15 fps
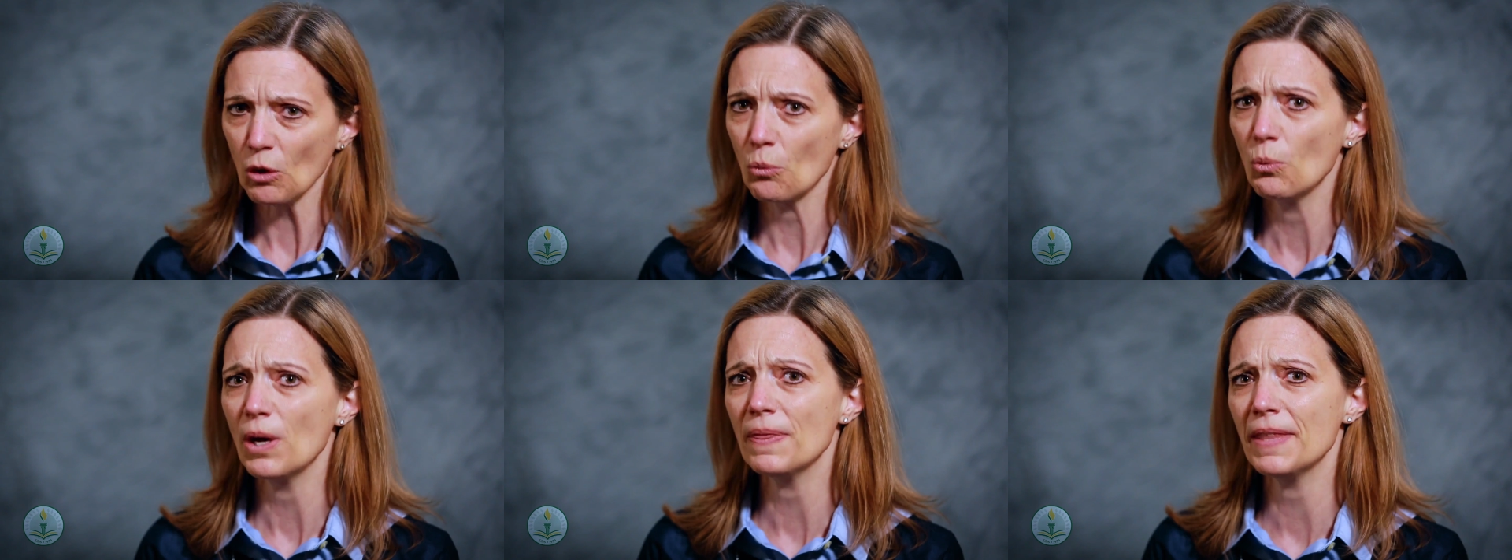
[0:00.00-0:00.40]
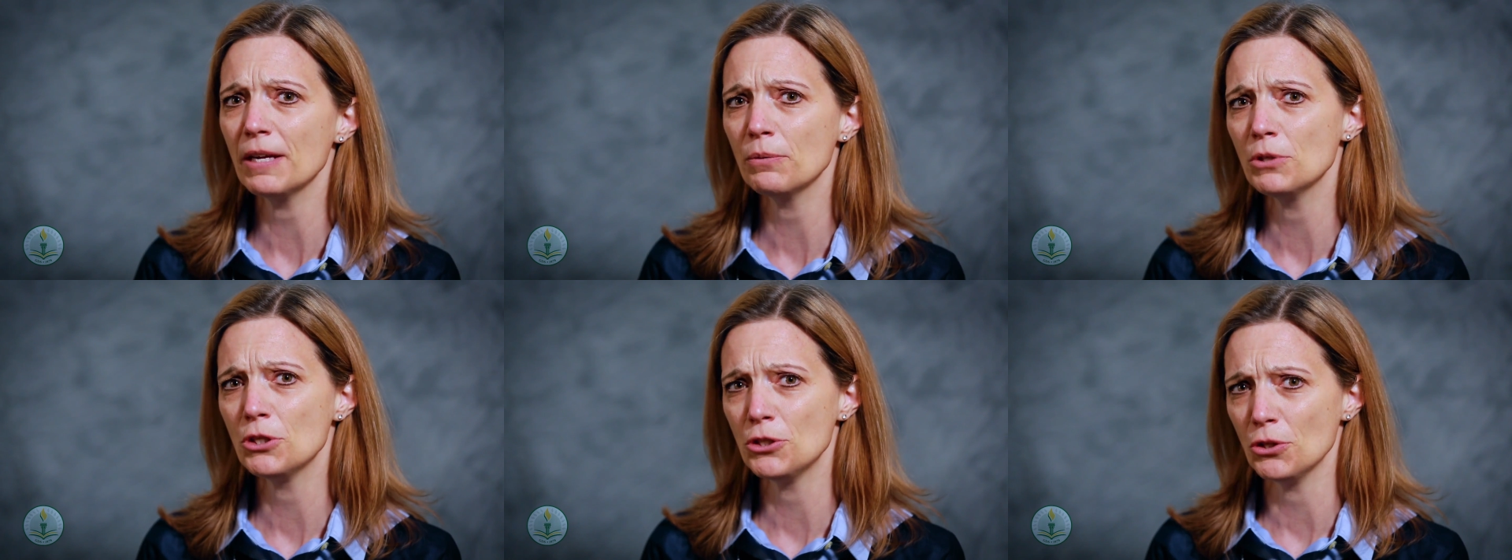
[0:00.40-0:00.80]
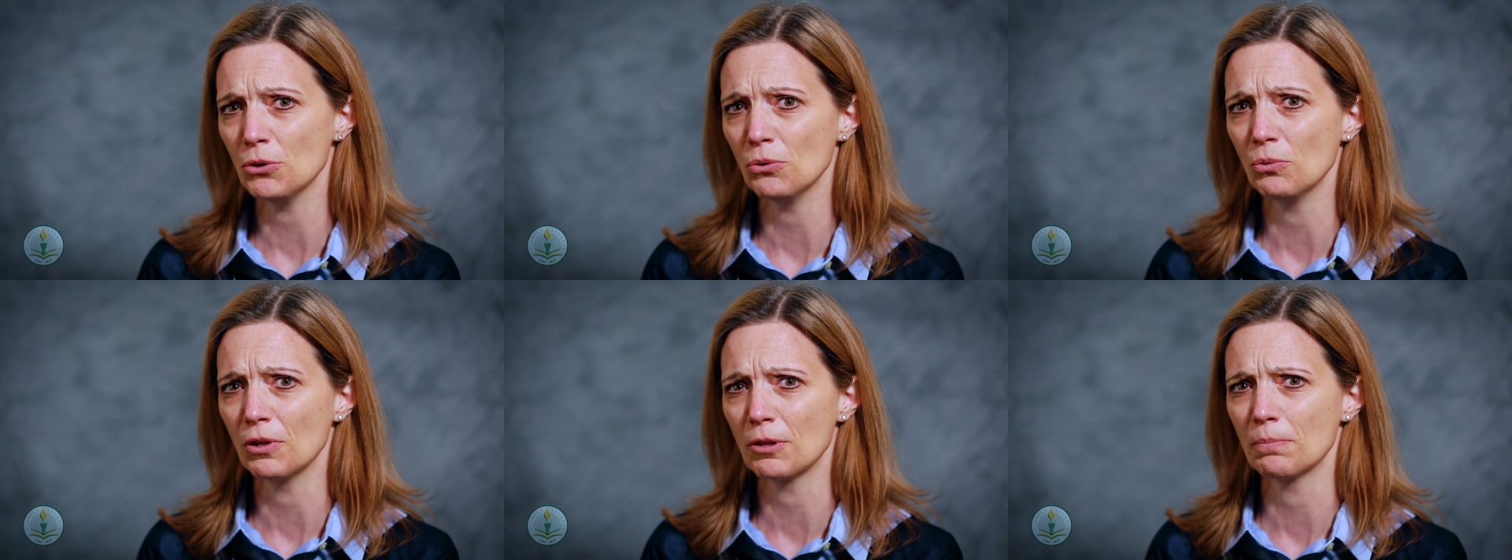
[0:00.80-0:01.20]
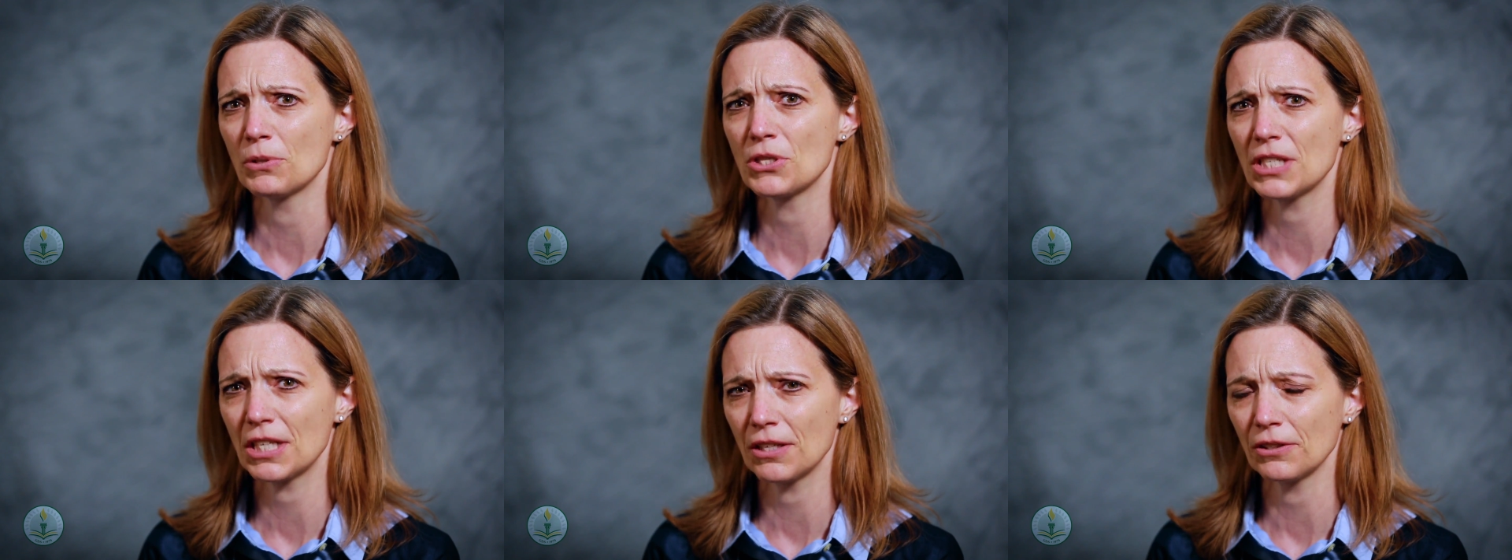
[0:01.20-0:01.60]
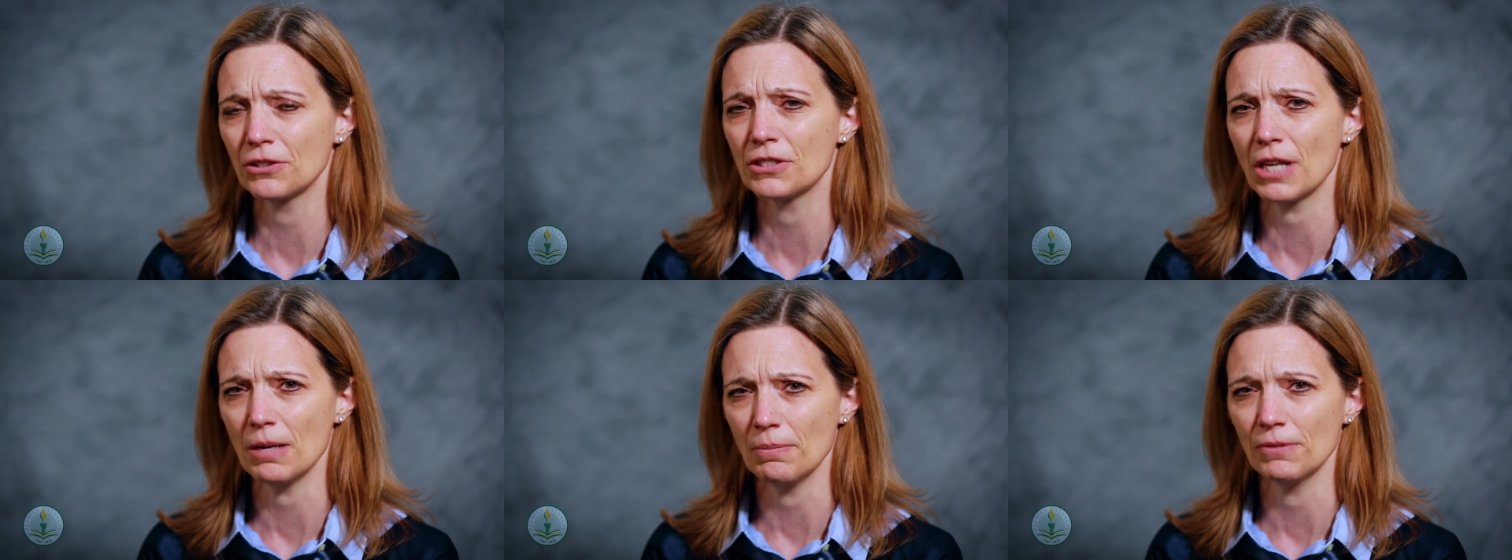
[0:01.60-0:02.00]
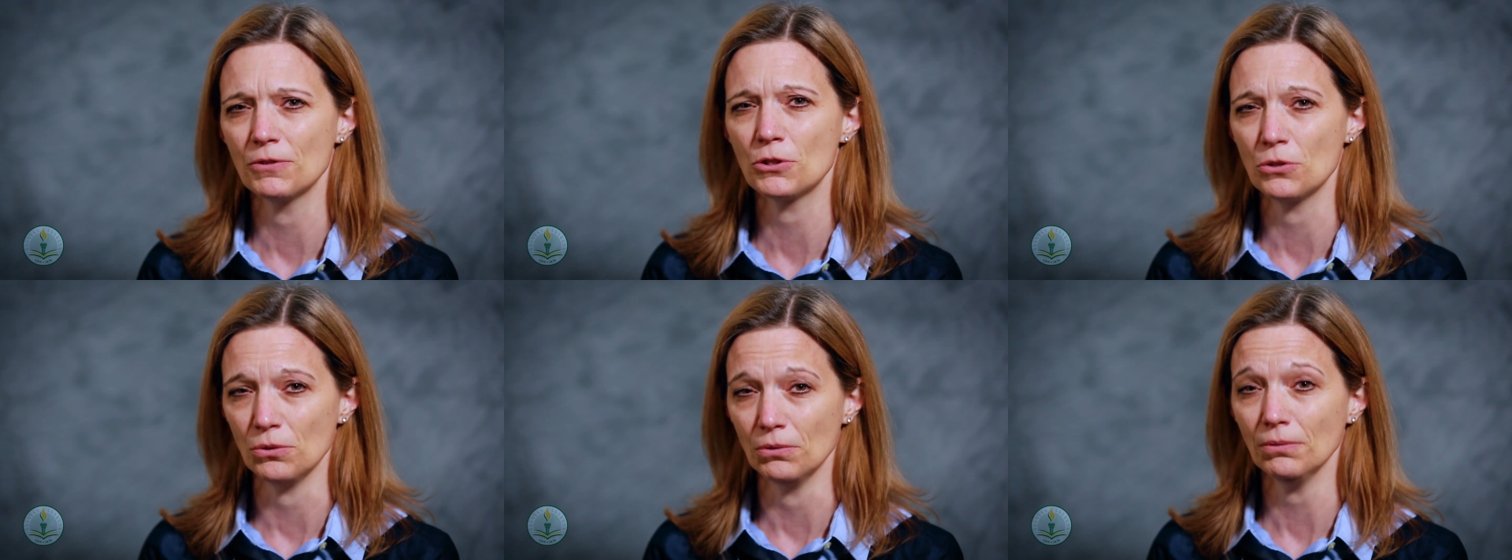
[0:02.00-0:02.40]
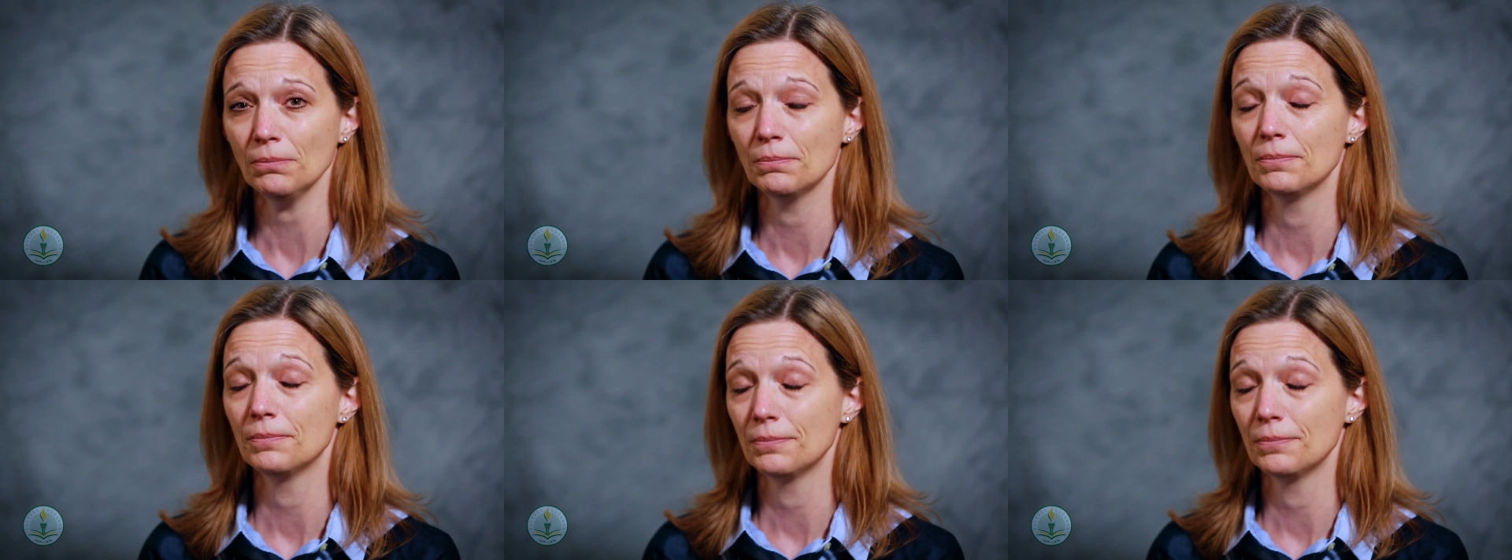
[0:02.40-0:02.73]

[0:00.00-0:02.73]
what they would do with a particular type of student,